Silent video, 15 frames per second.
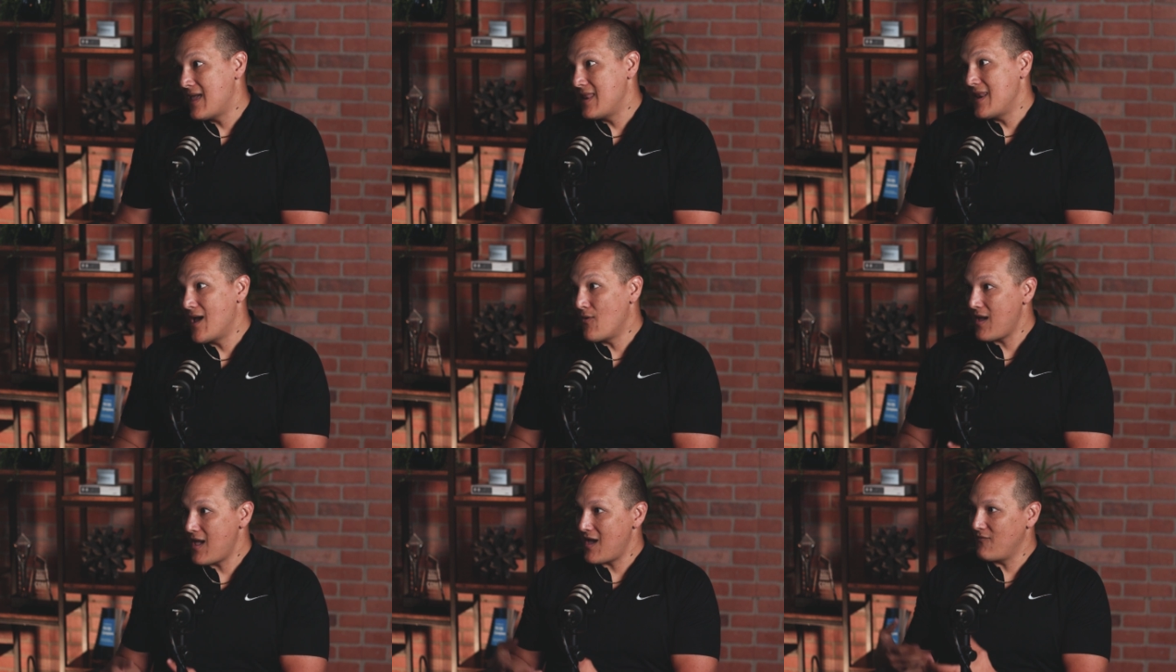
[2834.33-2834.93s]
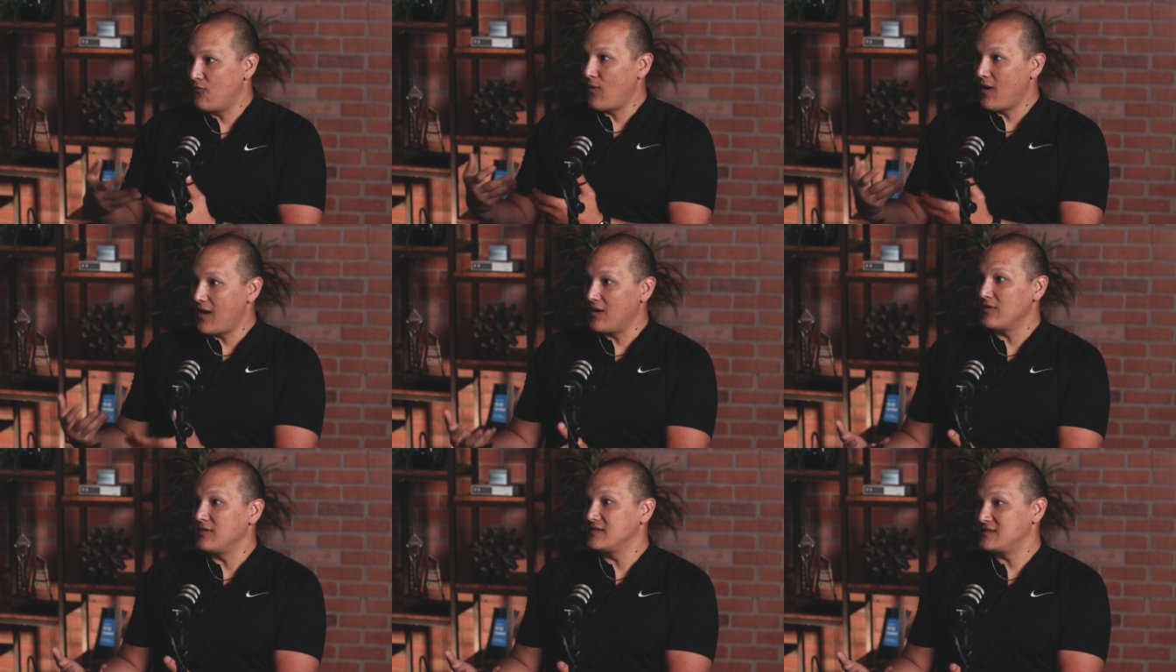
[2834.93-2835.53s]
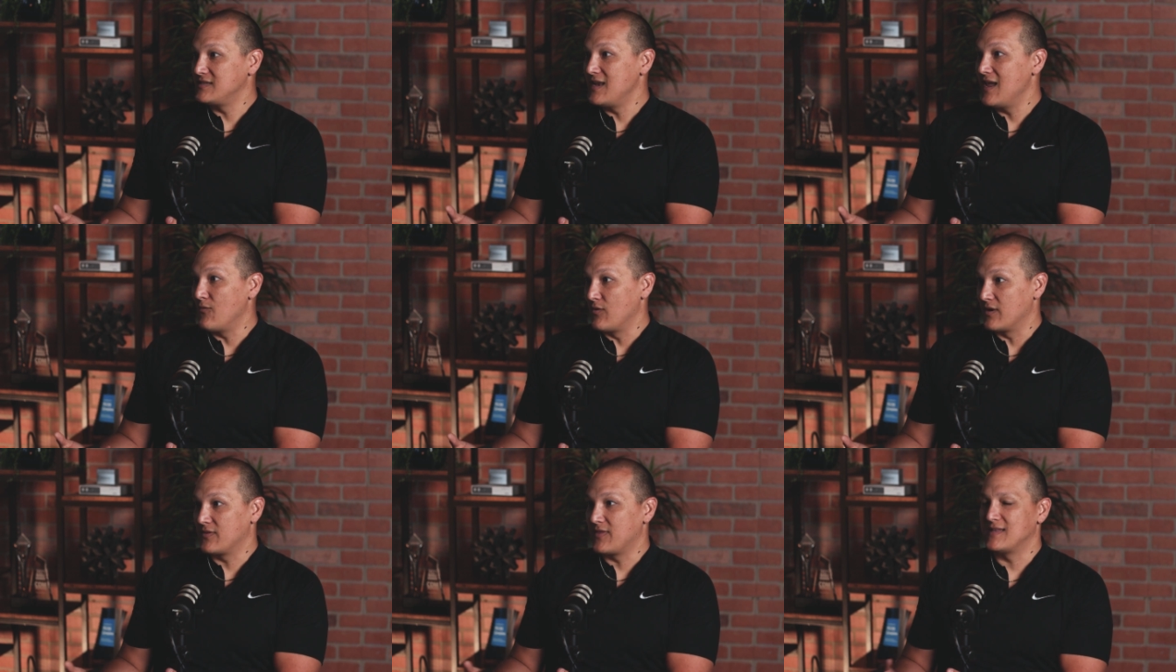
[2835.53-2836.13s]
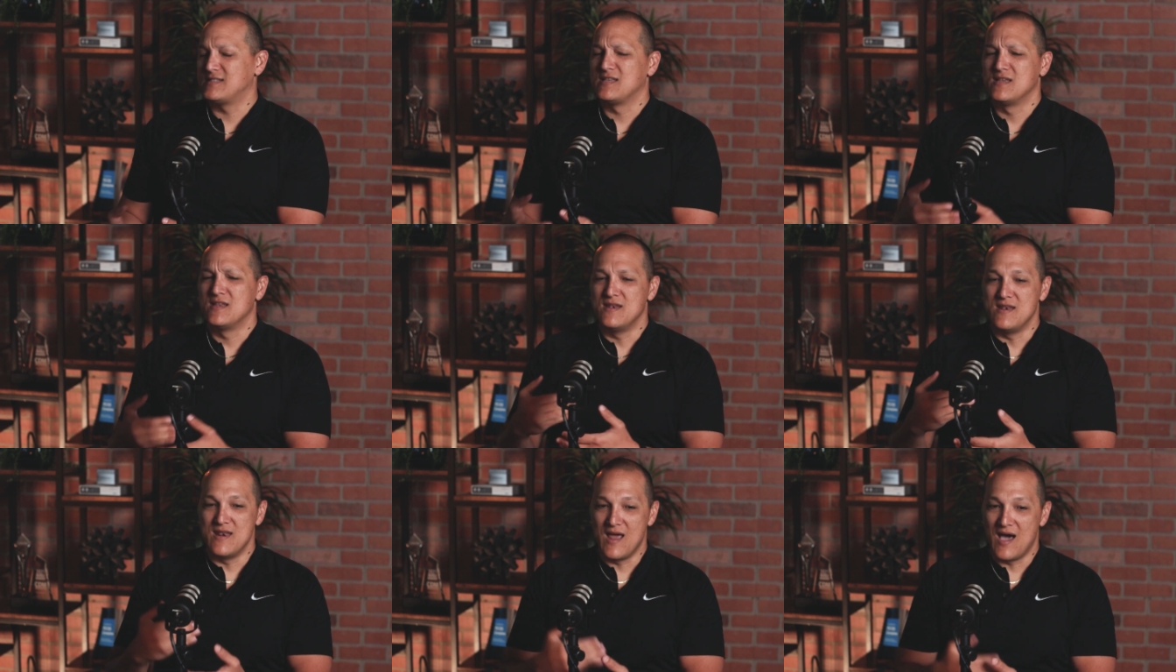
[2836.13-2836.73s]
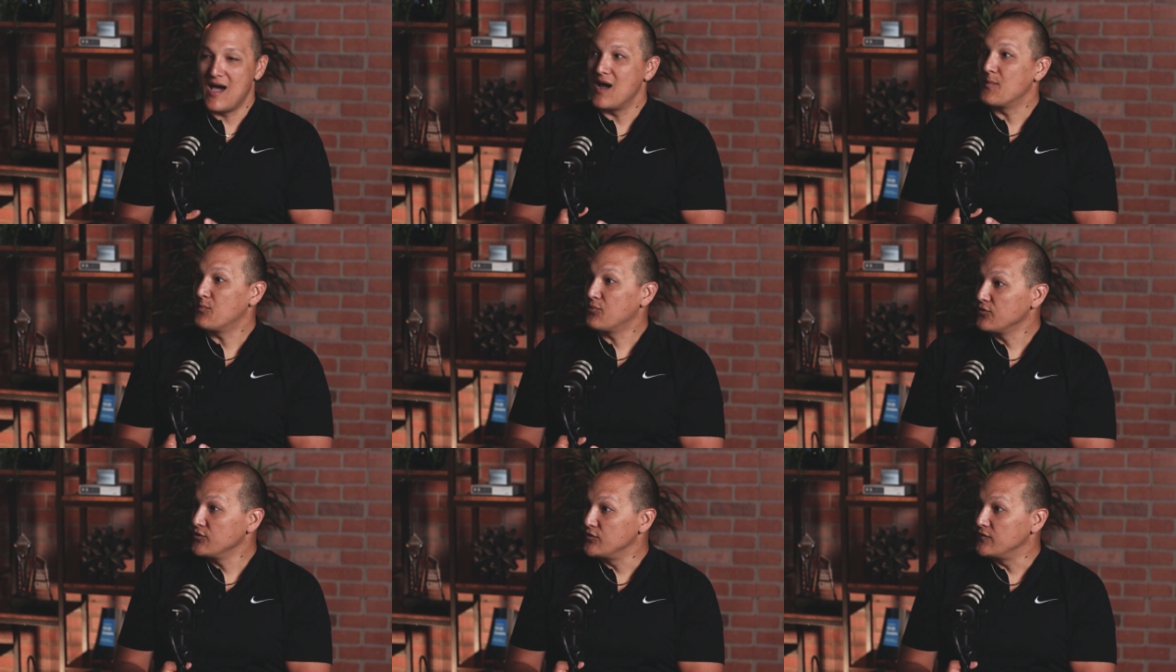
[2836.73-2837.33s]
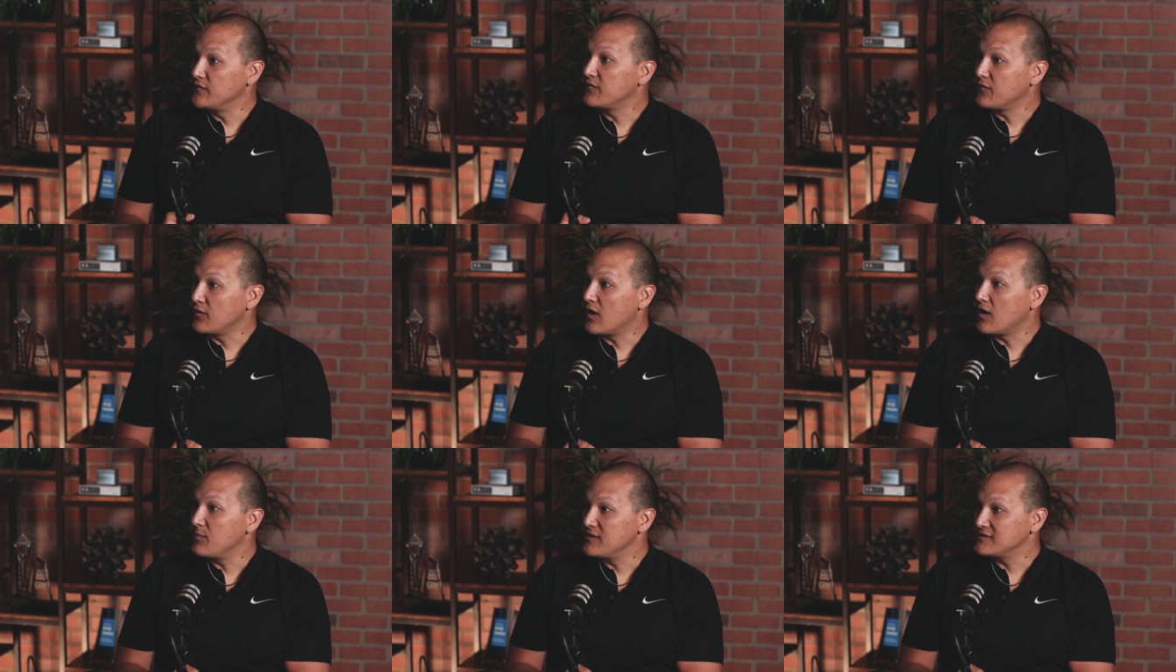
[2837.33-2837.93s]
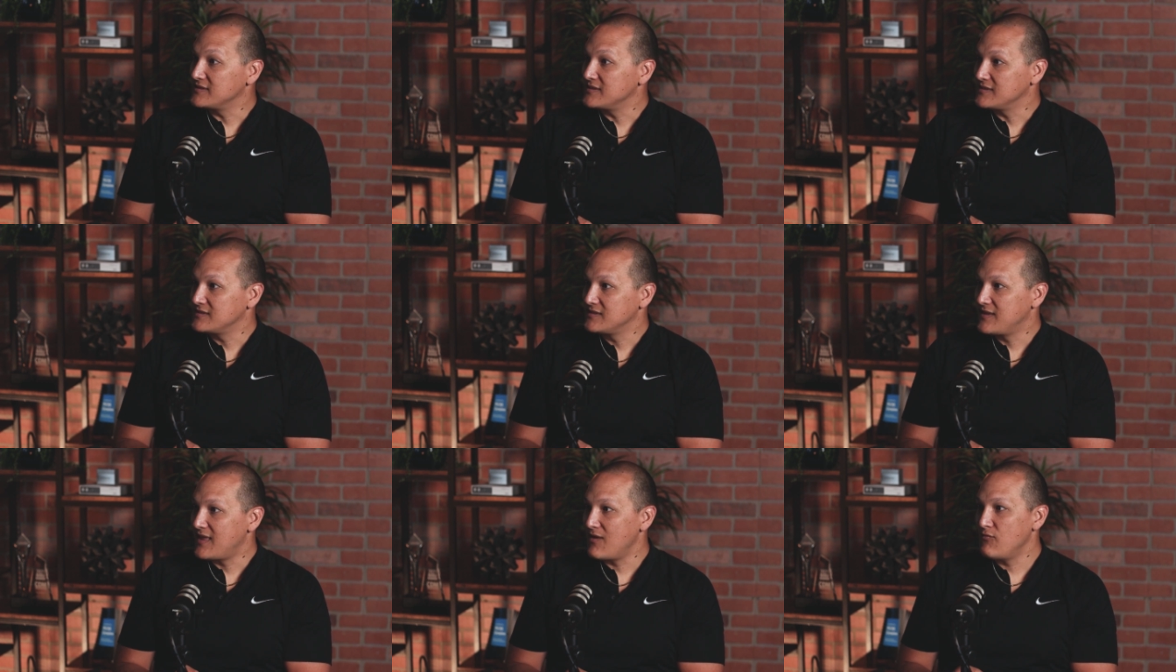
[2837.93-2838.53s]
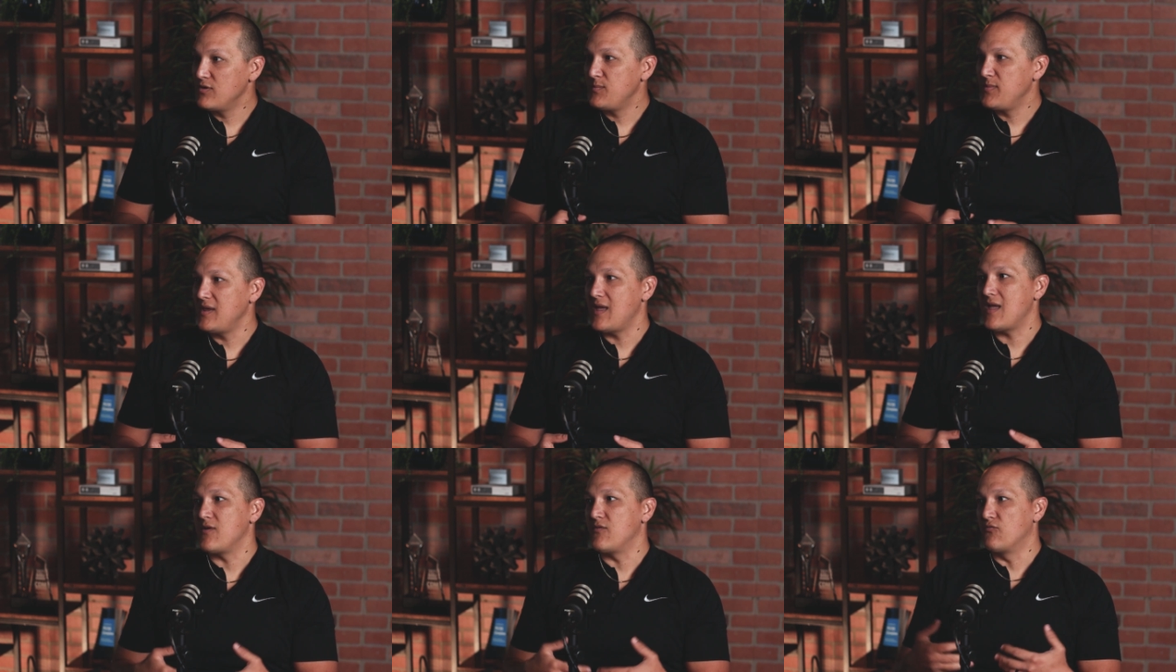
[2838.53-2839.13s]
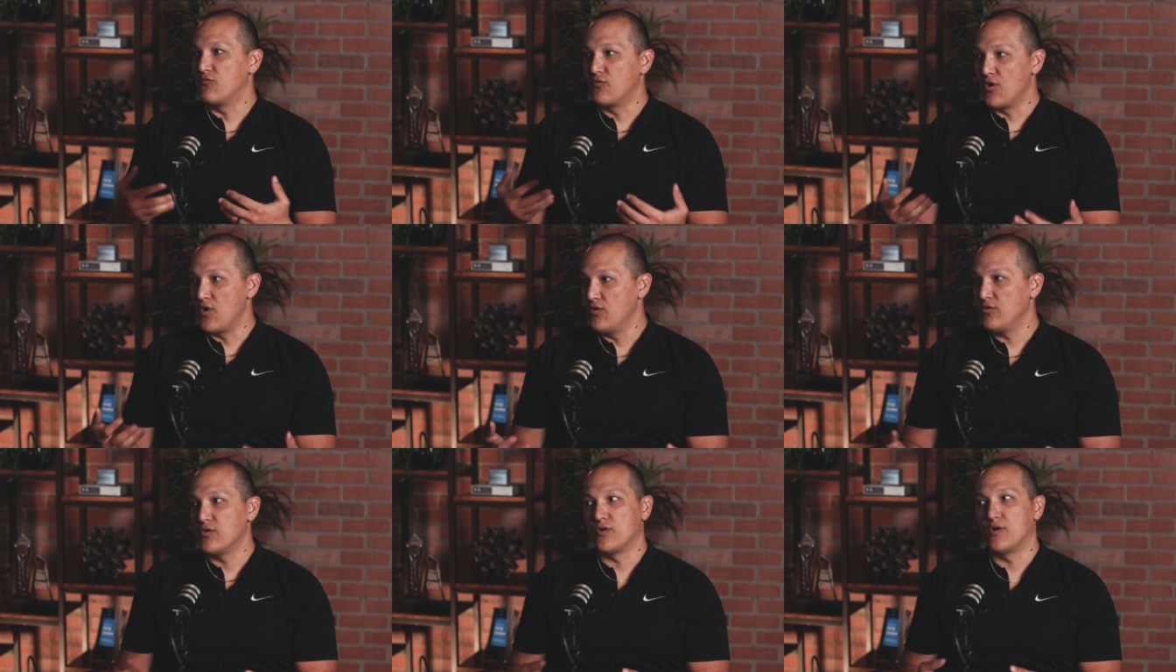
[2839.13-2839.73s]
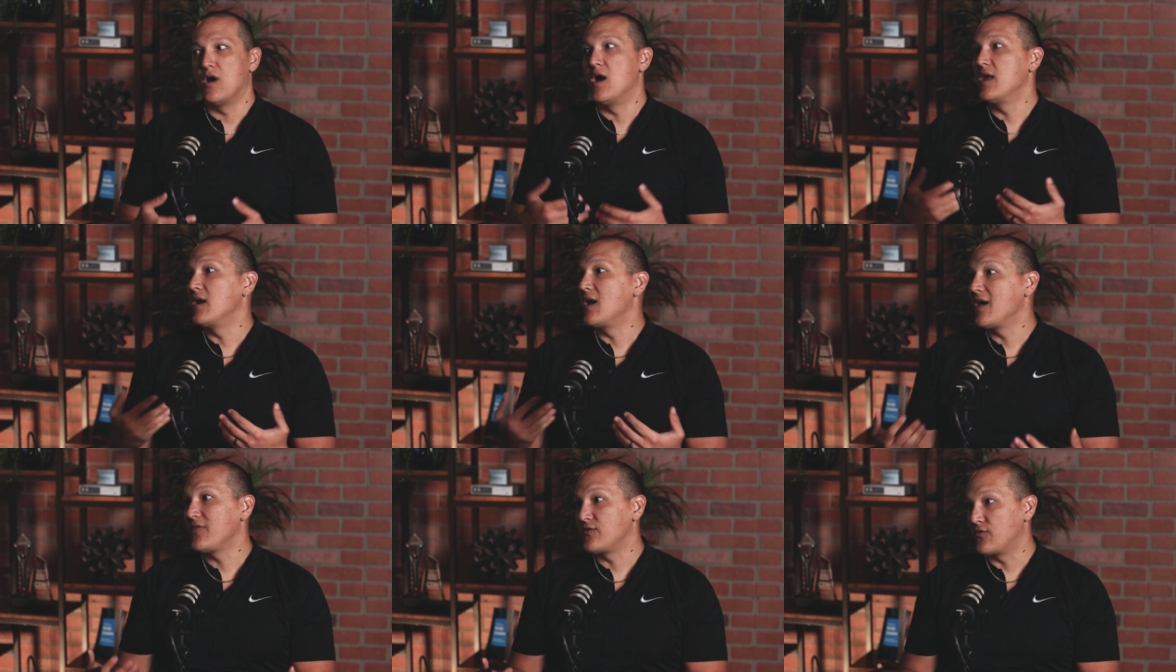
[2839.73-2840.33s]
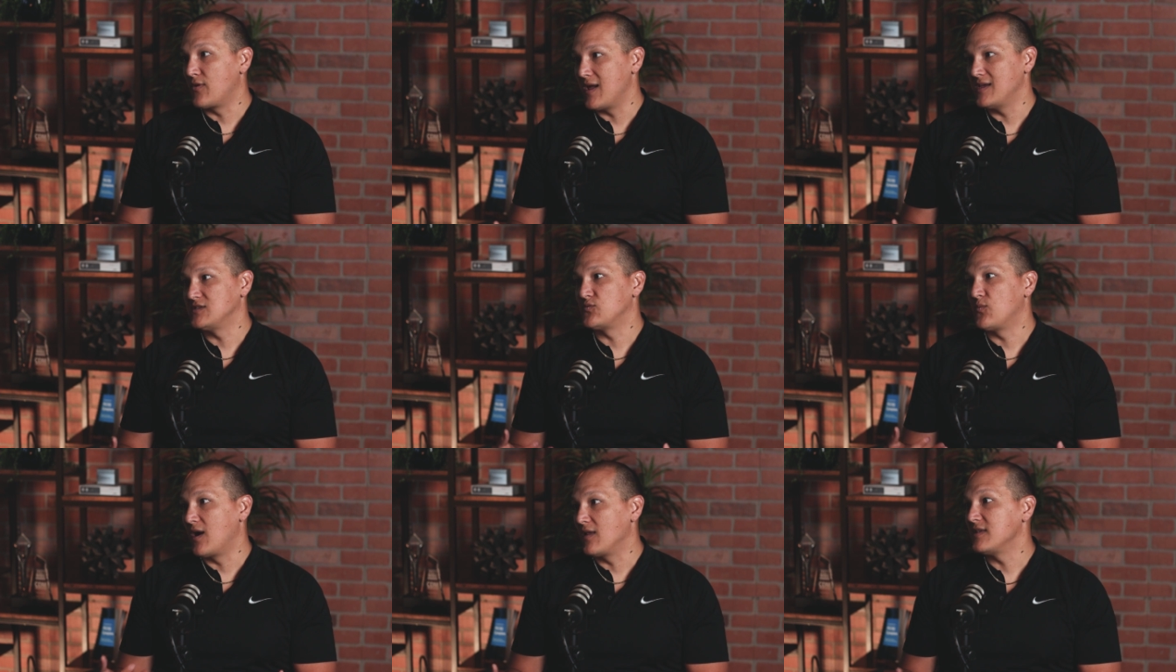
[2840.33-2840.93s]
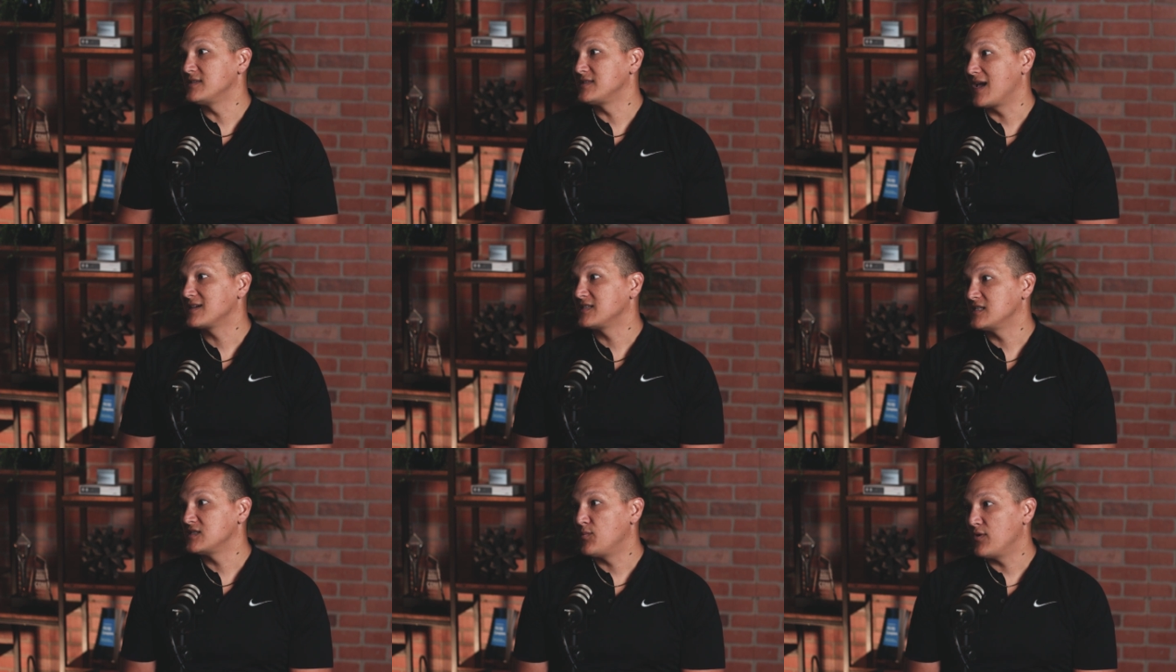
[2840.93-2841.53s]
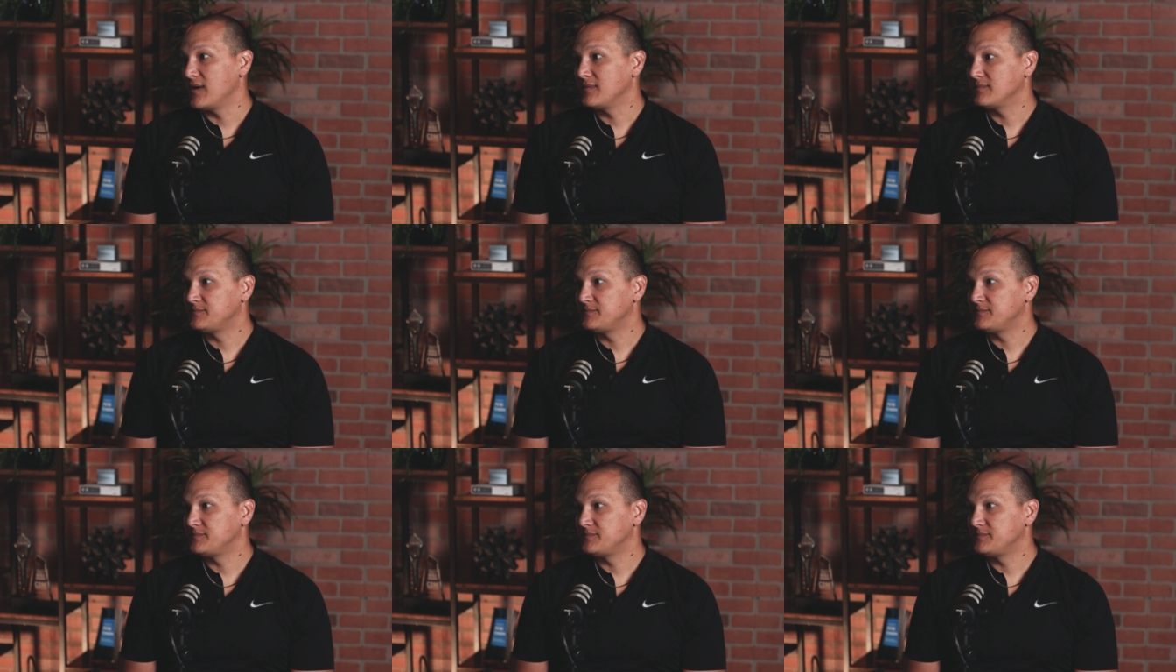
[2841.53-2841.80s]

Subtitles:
And now I have wireless network that's not approved for our business. That would be a rogue or unauthorized wireless access point.